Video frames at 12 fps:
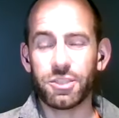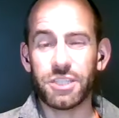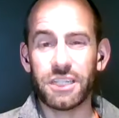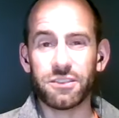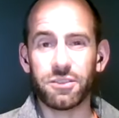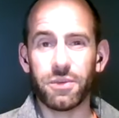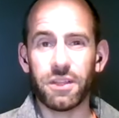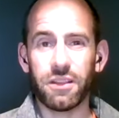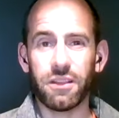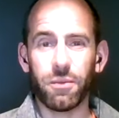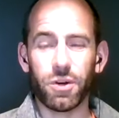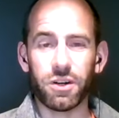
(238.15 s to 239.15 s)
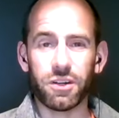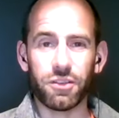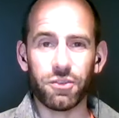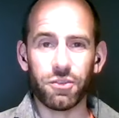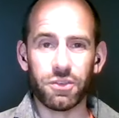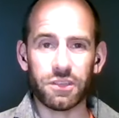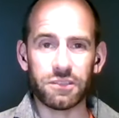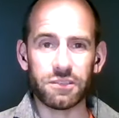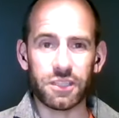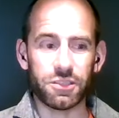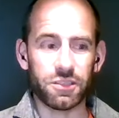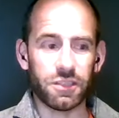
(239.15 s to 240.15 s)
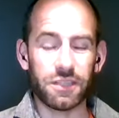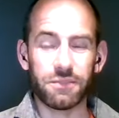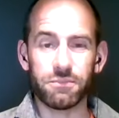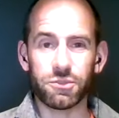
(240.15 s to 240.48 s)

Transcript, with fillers: change the way that they work and do things digitally.